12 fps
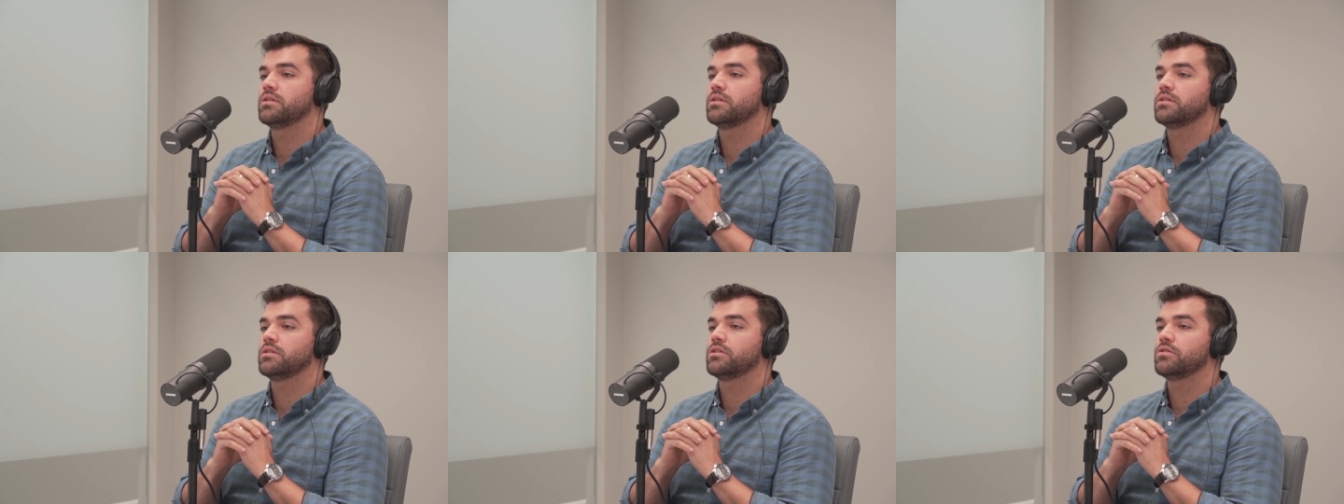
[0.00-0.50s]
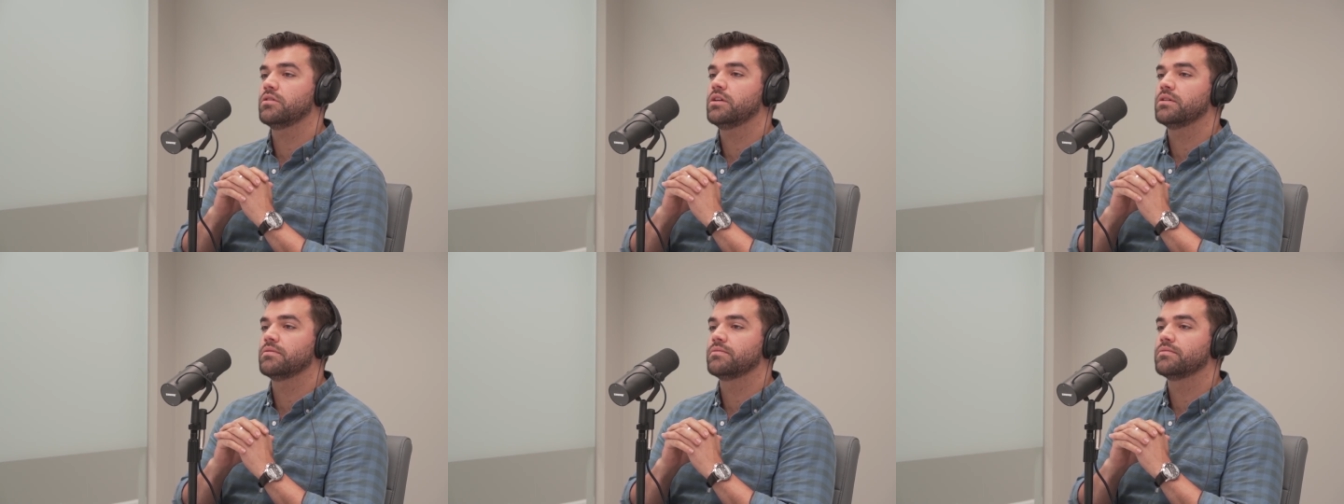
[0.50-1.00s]
now. That's a treat.
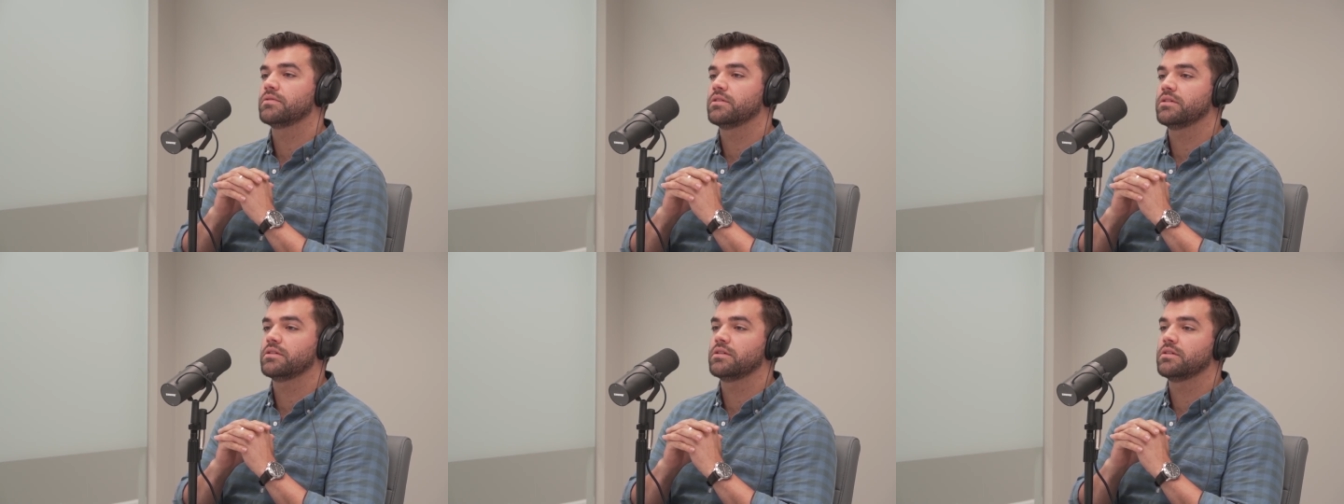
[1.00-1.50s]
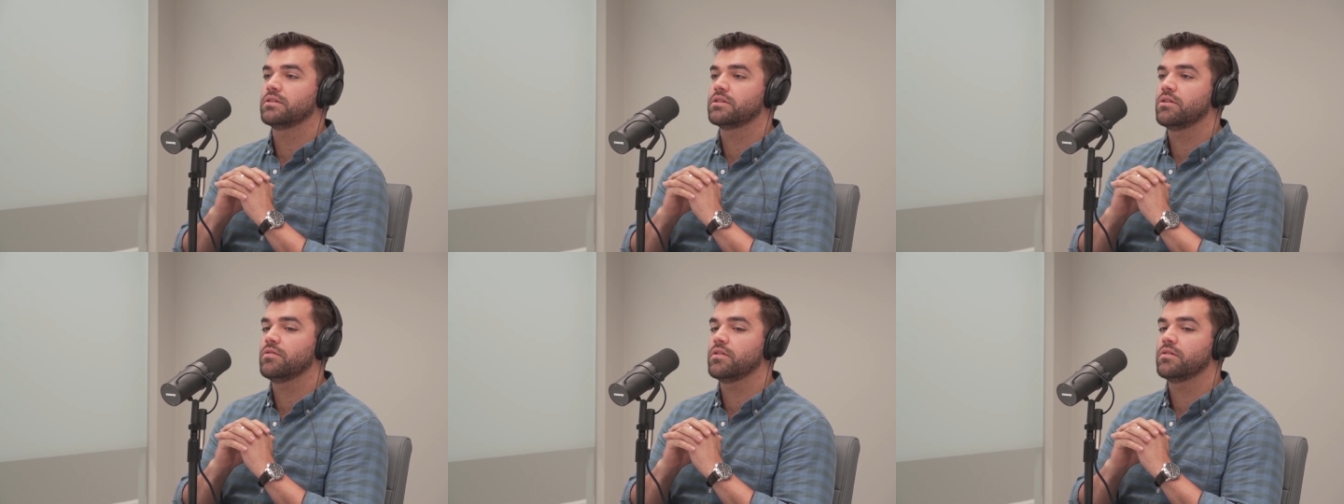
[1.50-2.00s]
All right. Let's
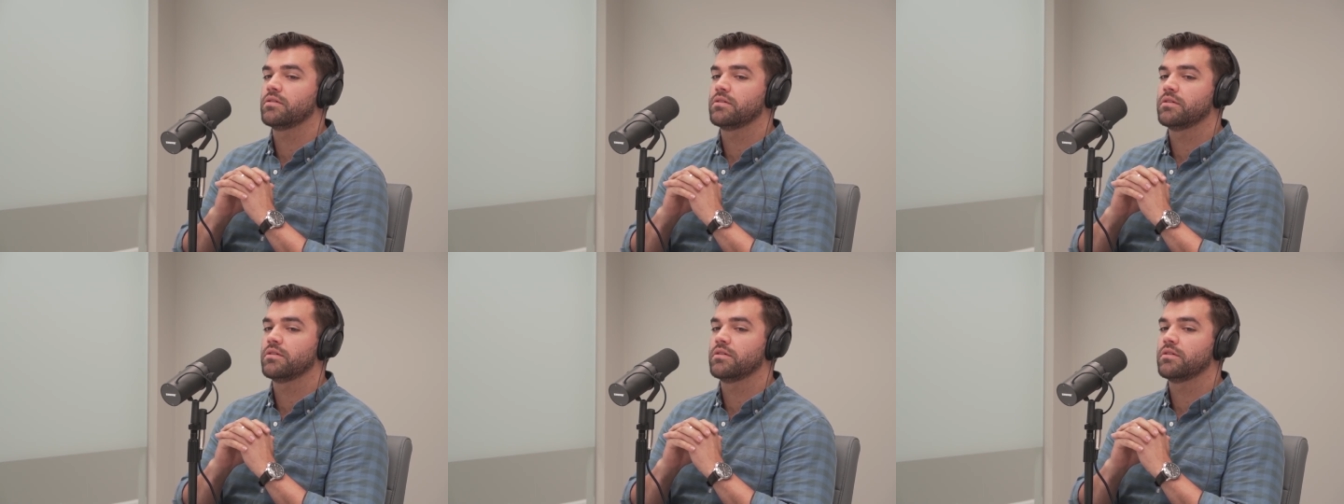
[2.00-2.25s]
go over there.